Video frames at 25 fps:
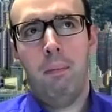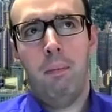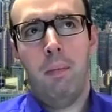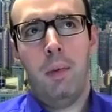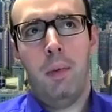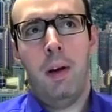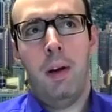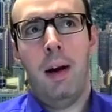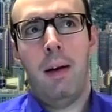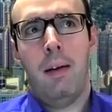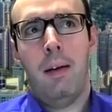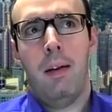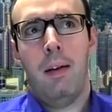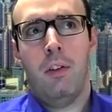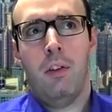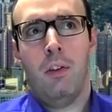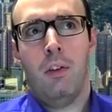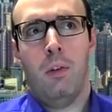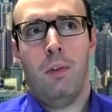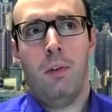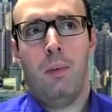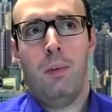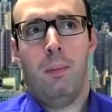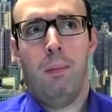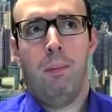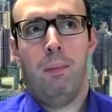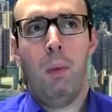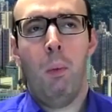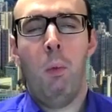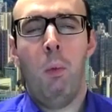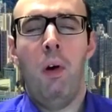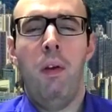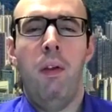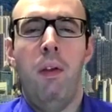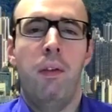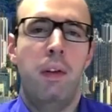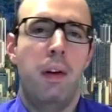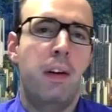regardless of
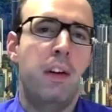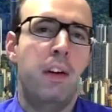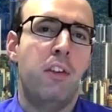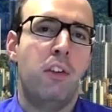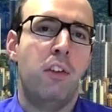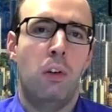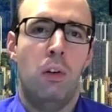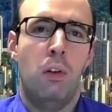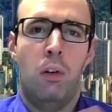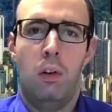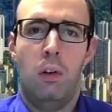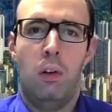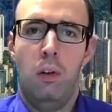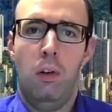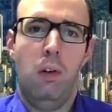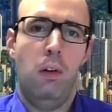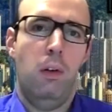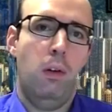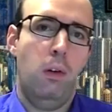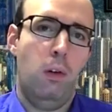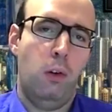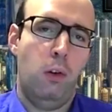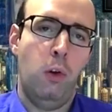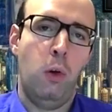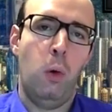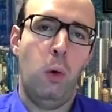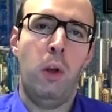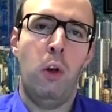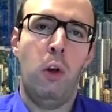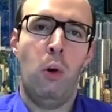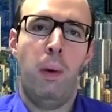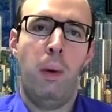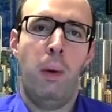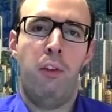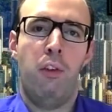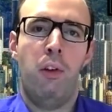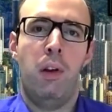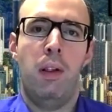whether there is or no
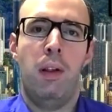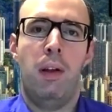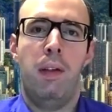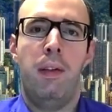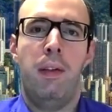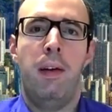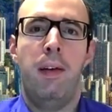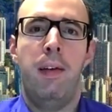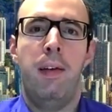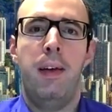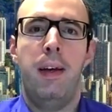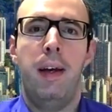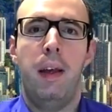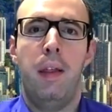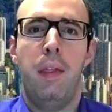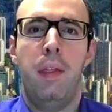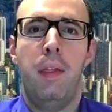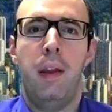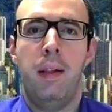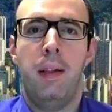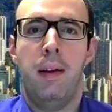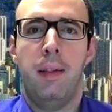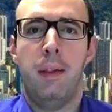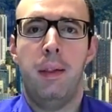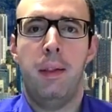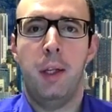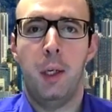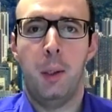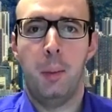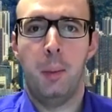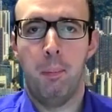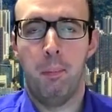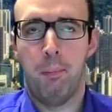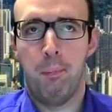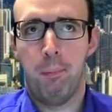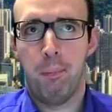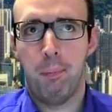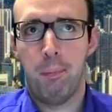innovation in that area, I think that
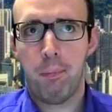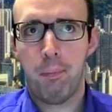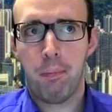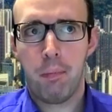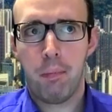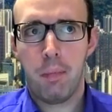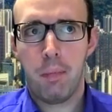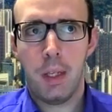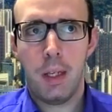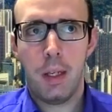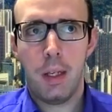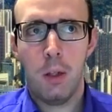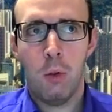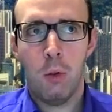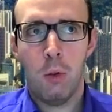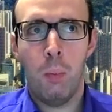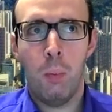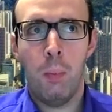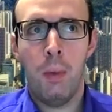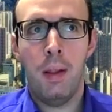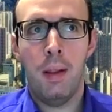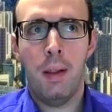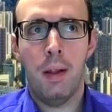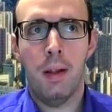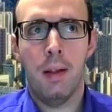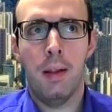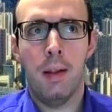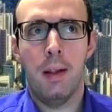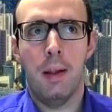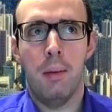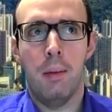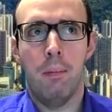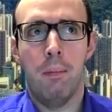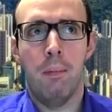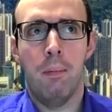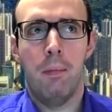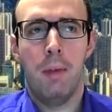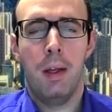to me
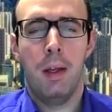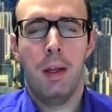the